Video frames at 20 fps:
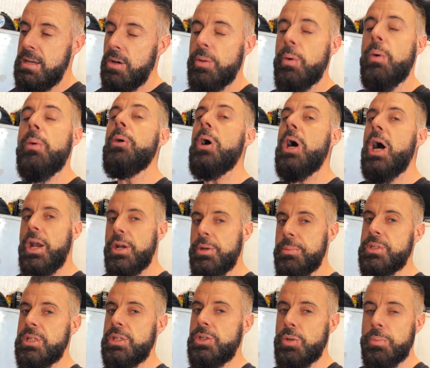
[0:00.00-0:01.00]
although I'm not
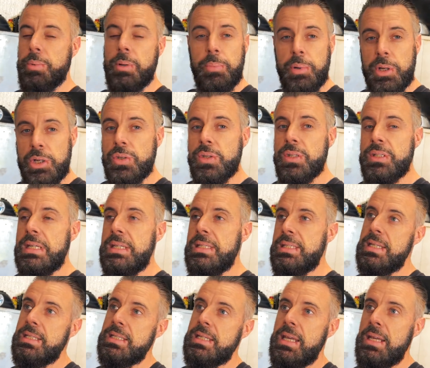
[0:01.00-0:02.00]
100% sure, but I'm pretty sure the
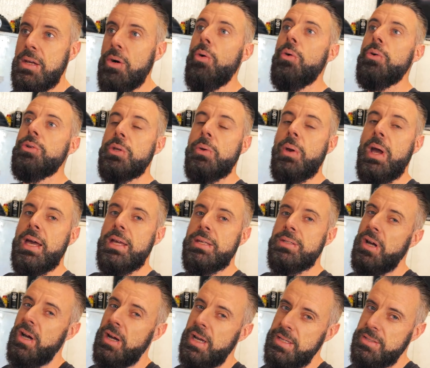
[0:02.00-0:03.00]
DCT also has
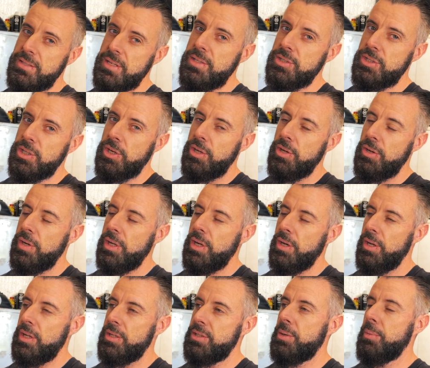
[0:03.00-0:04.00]
ISN security
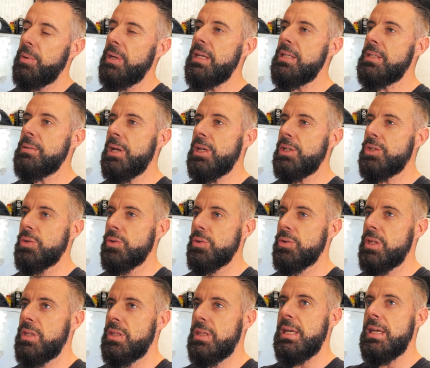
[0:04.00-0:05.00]
on it. So we need to make sure
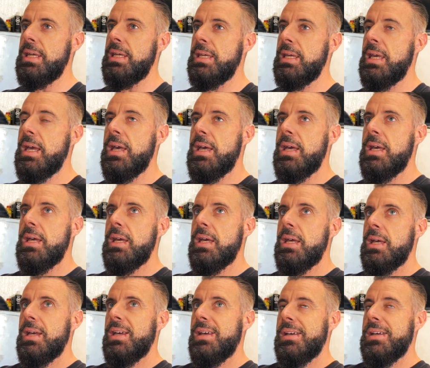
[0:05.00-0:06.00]
that the
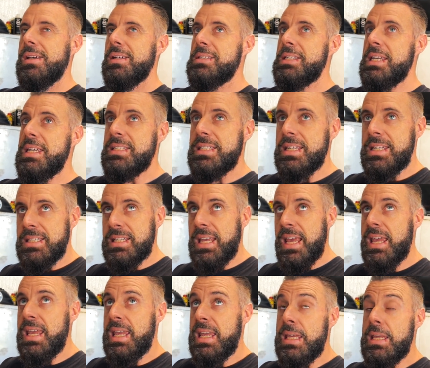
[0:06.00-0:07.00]

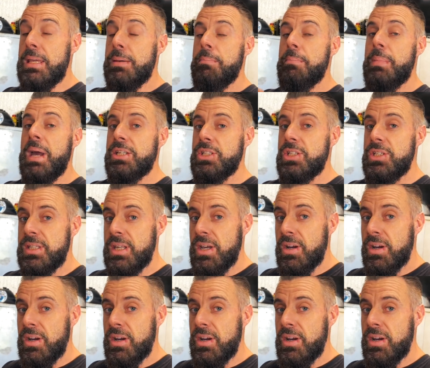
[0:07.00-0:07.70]
DCT matches the